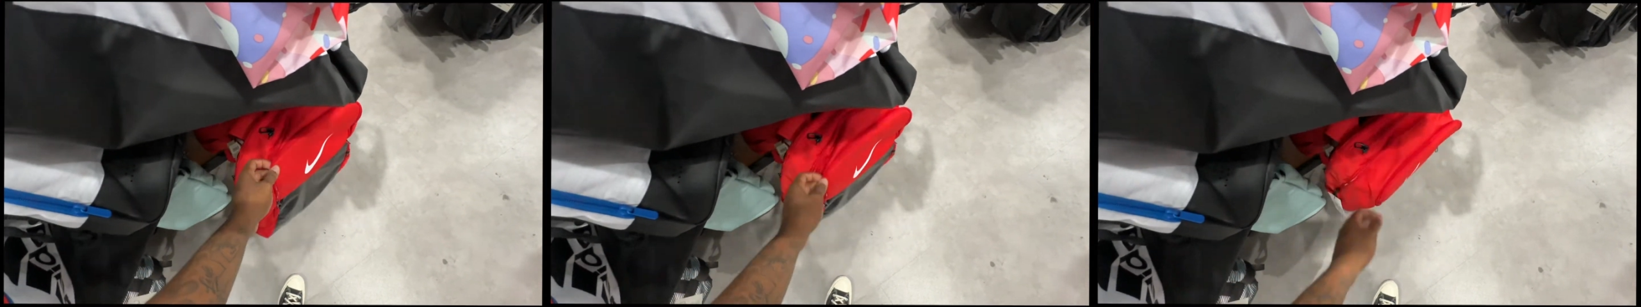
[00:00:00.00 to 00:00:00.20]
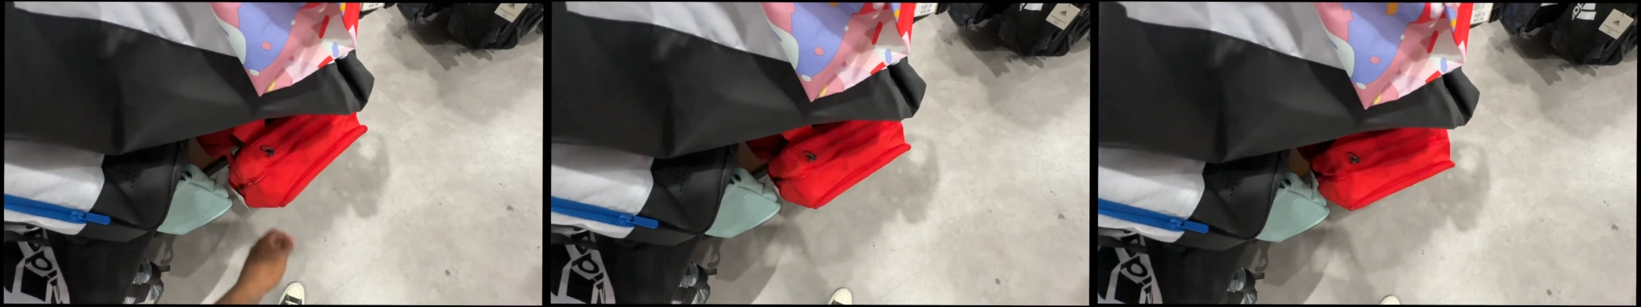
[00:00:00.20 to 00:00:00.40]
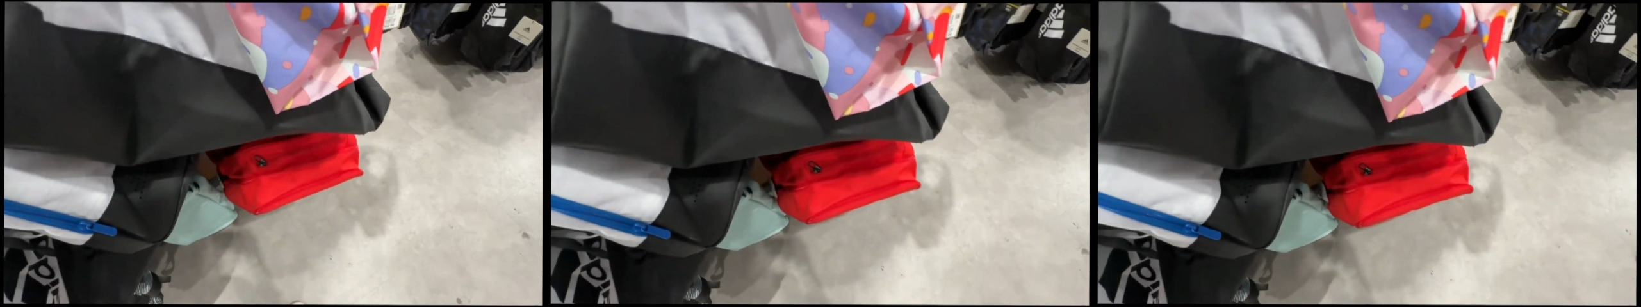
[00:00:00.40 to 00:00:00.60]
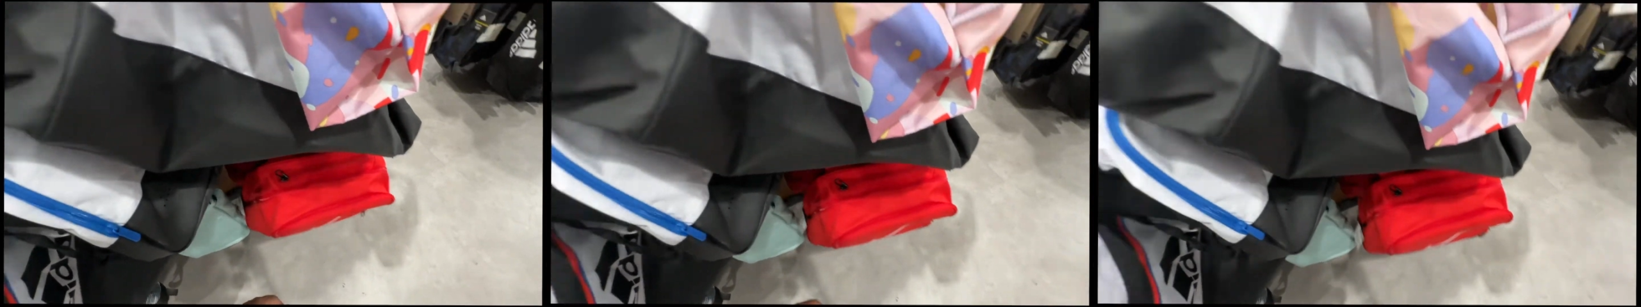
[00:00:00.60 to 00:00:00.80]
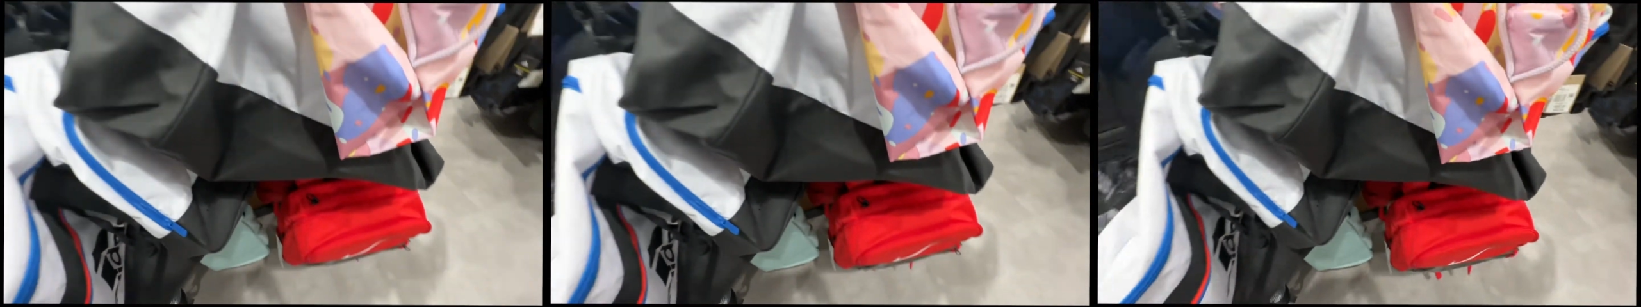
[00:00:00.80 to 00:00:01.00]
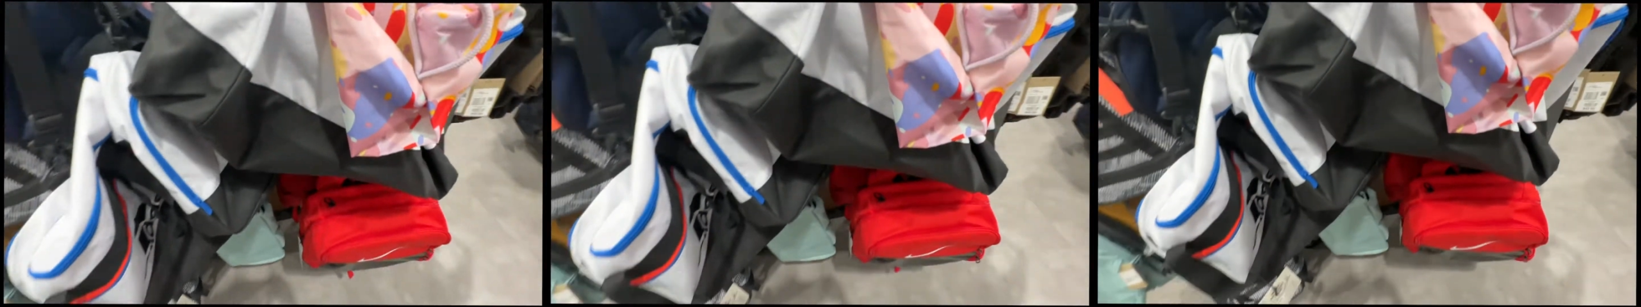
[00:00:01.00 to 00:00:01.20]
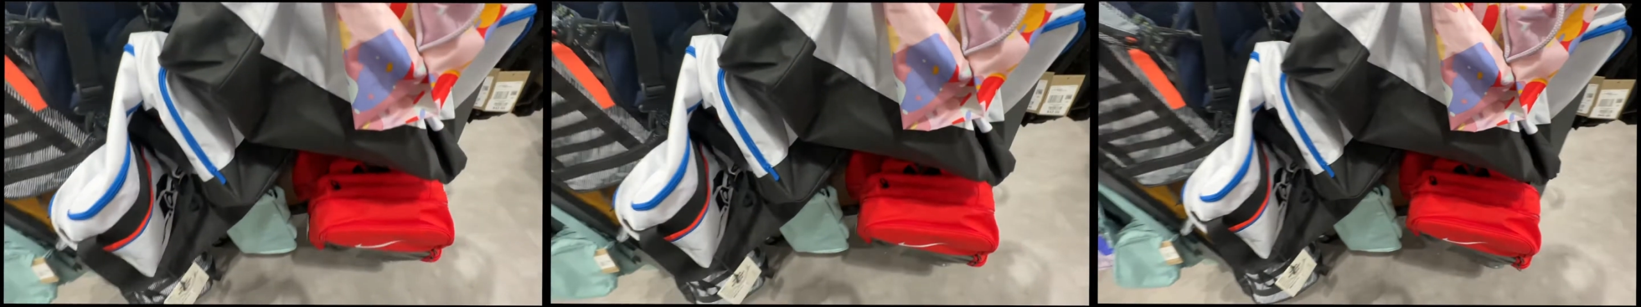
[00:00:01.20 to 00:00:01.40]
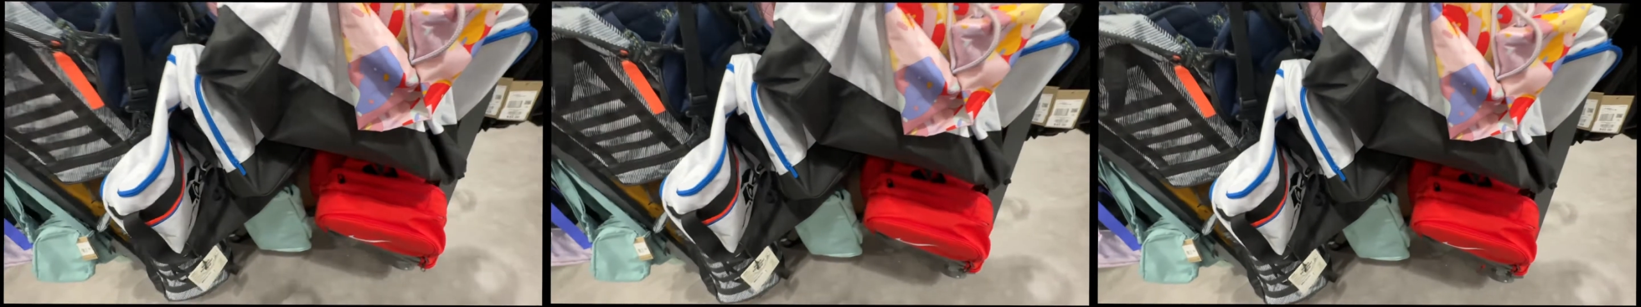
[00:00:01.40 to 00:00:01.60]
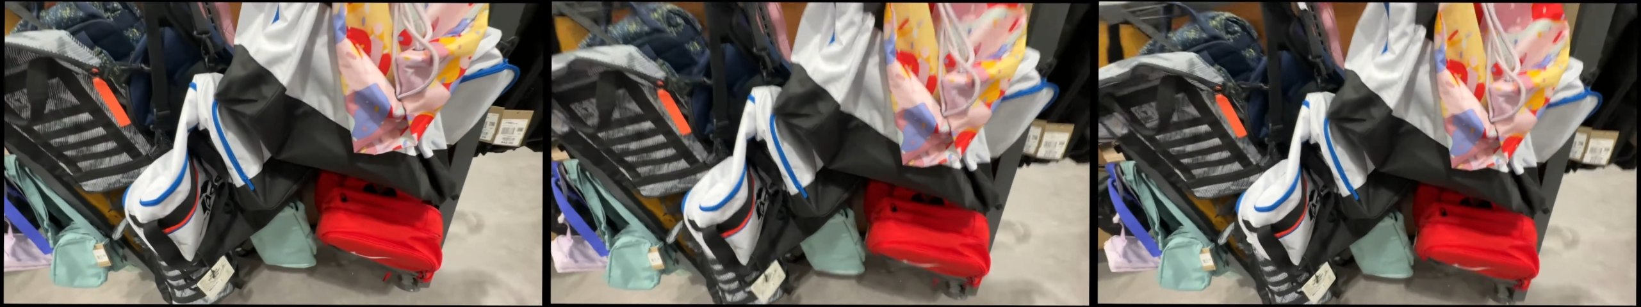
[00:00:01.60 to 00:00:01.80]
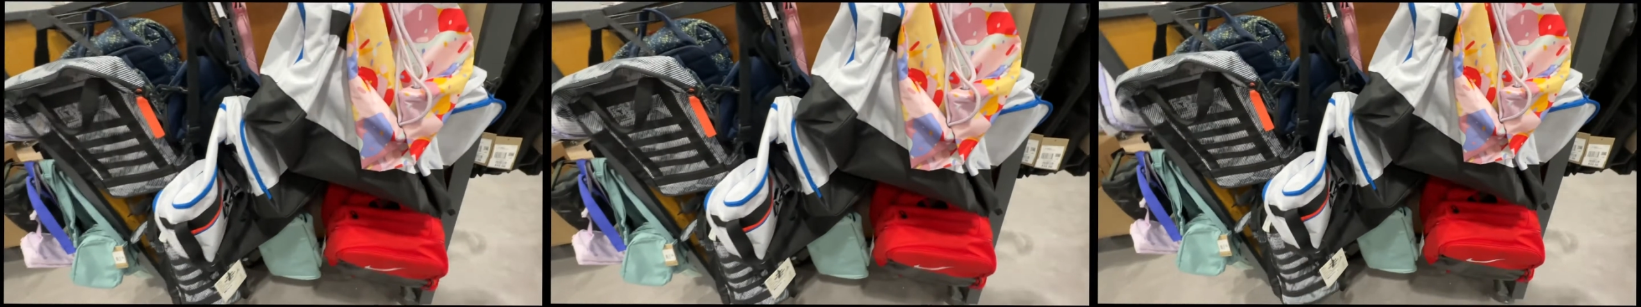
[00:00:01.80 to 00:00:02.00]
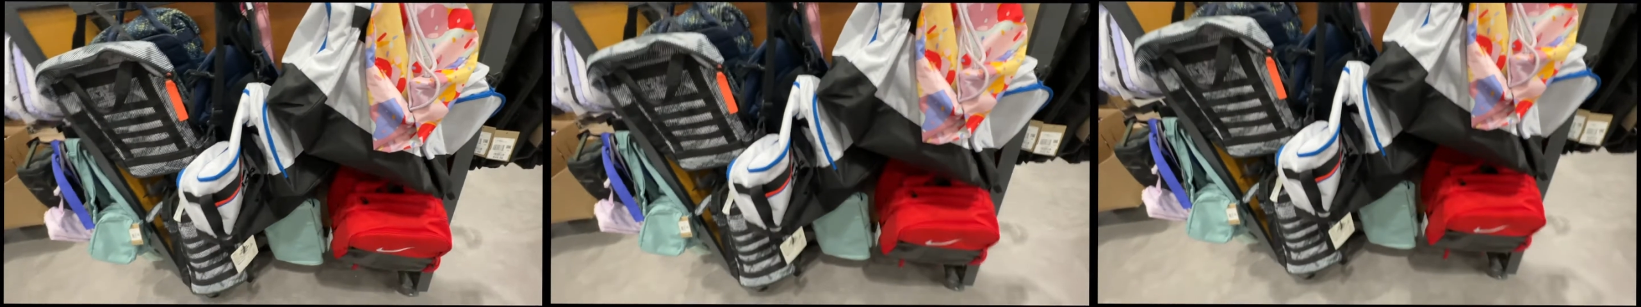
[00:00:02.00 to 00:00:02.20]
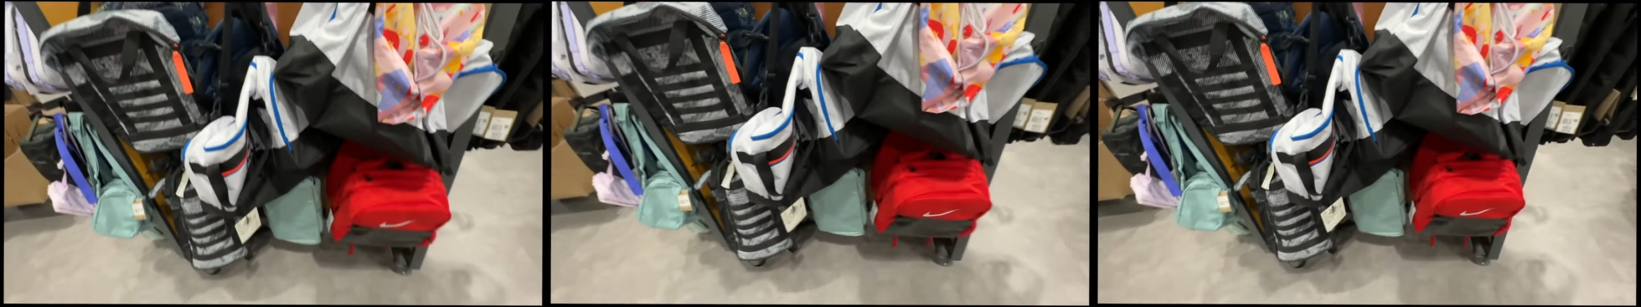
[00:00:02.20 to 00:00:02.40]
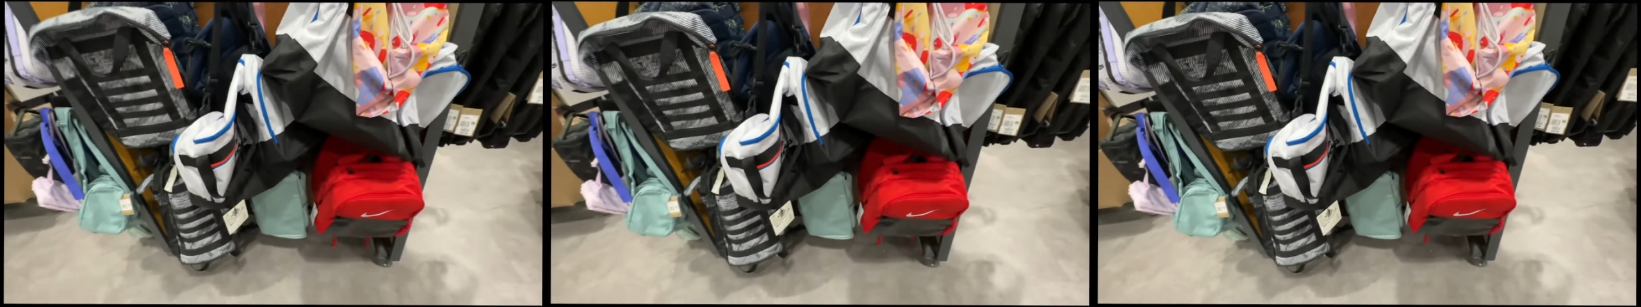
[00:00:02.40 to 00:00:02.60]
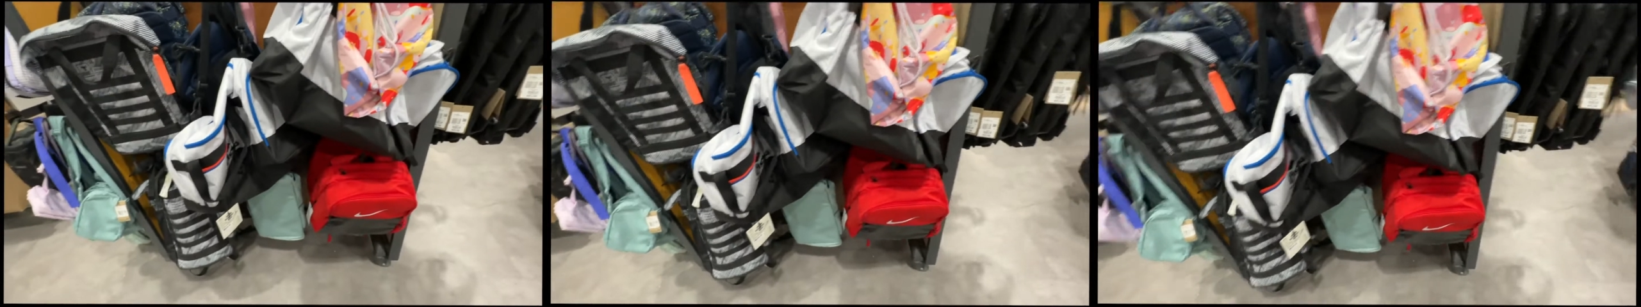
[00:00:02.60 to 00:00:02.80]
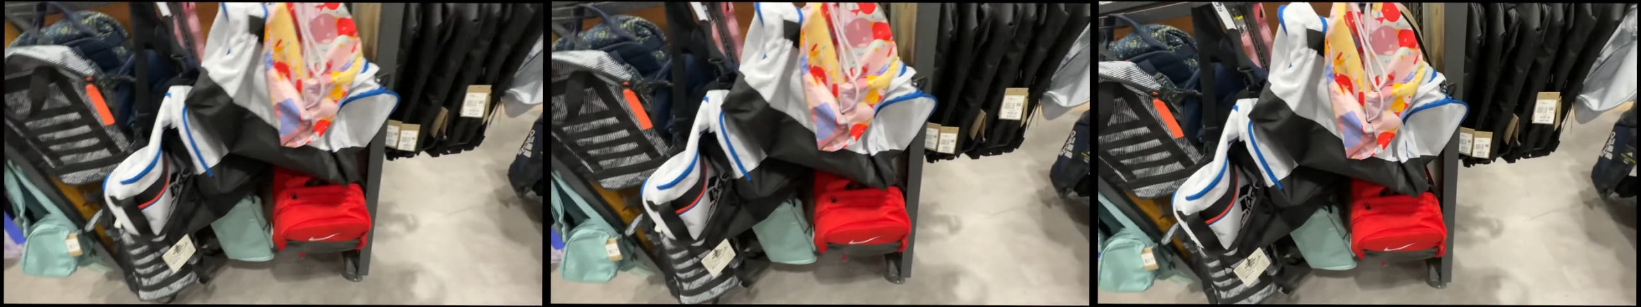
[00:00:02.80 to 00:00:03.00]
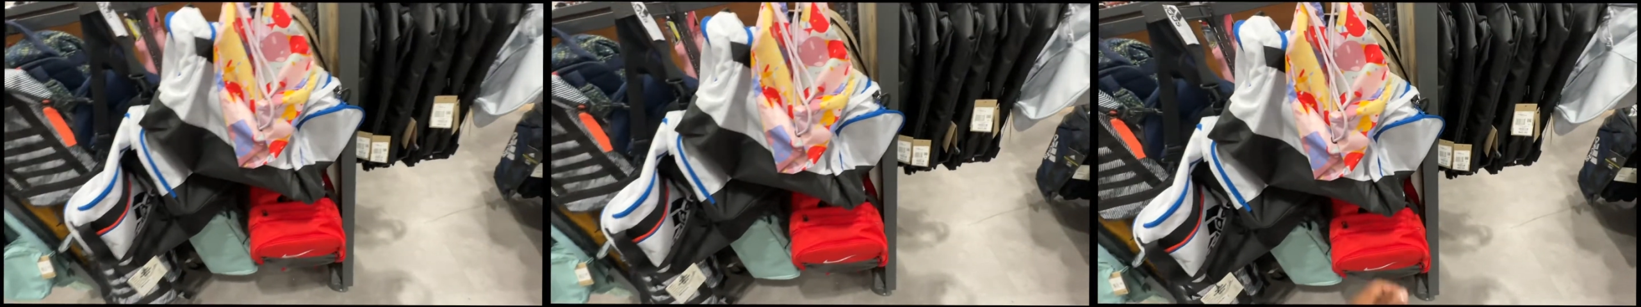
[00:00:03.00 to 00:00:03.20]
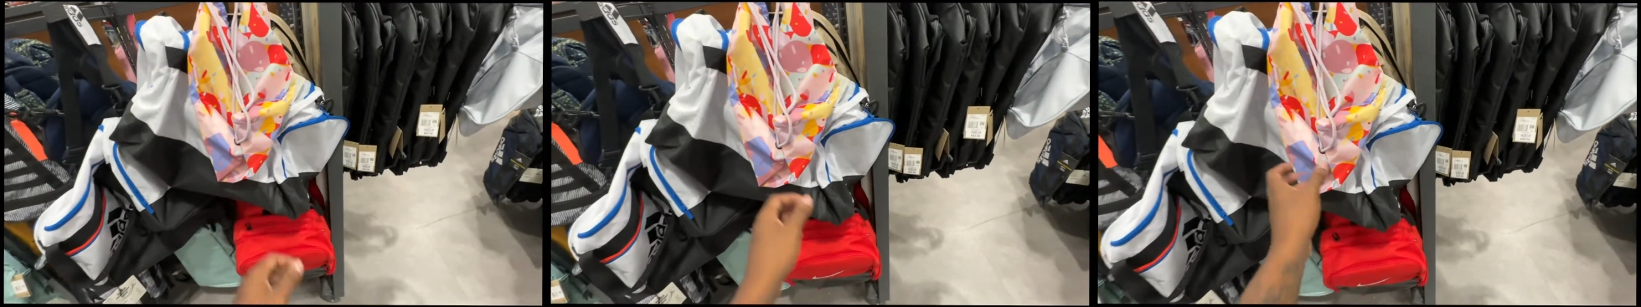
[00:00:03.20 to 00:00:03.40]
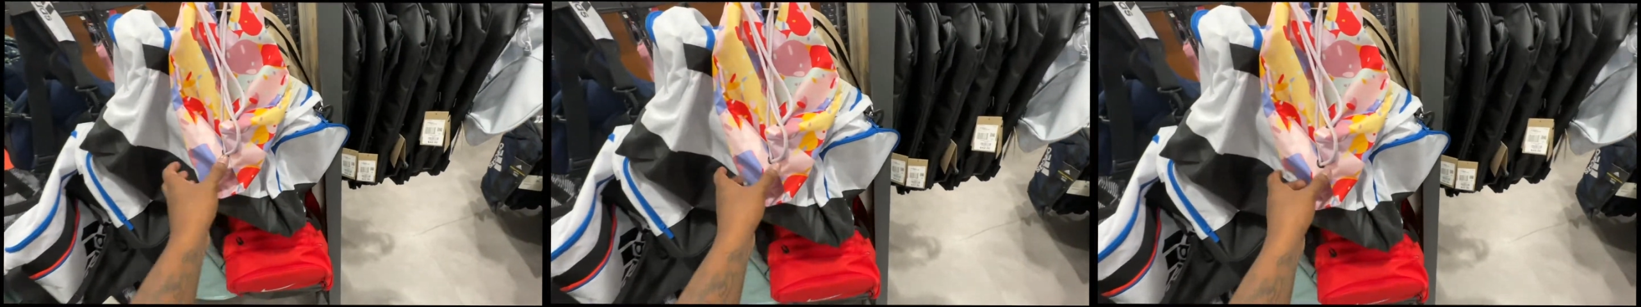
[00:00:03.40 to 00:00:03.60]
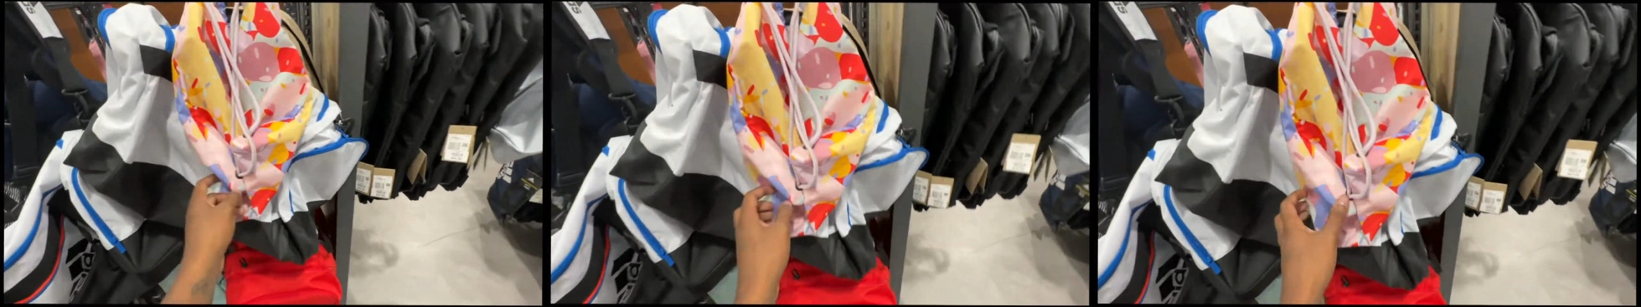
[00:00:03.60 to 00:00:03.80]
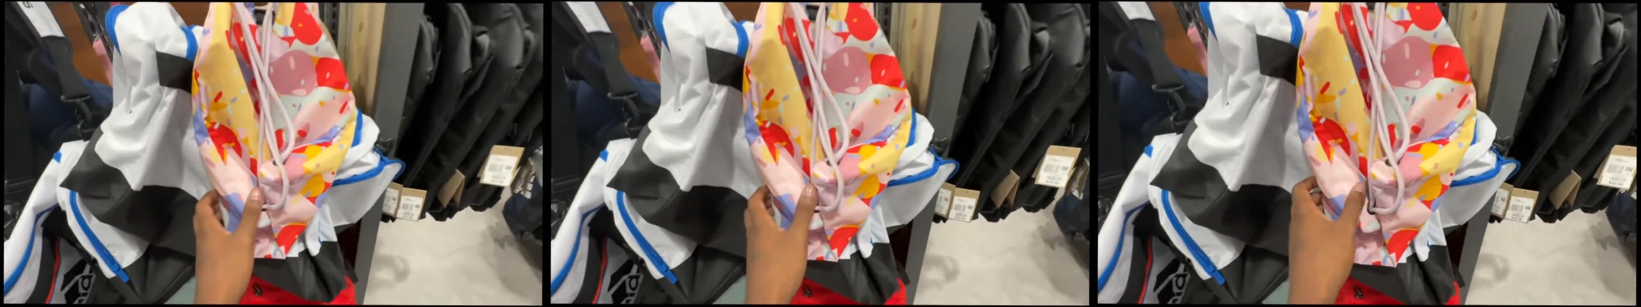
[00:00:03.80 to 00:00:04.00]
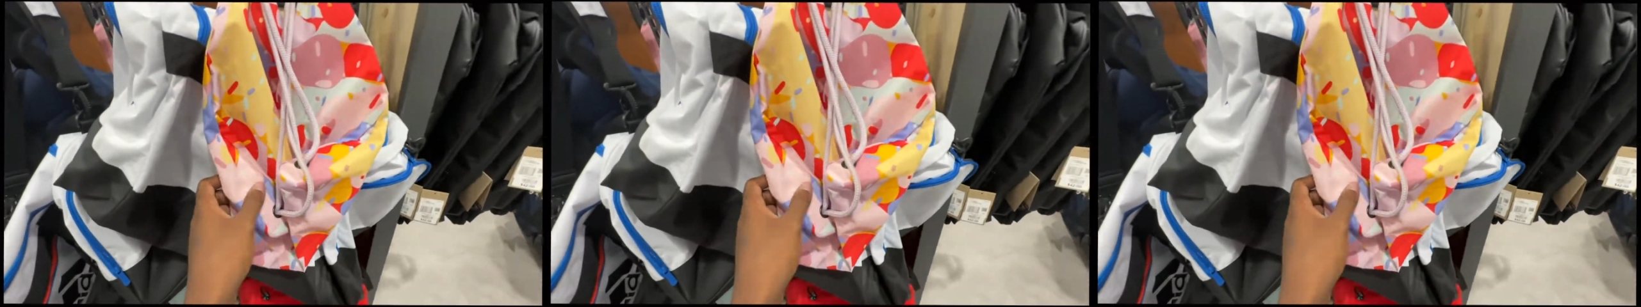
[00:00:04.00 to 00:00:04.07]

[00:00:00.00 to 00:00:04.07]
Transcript: [unreadable: no face in view]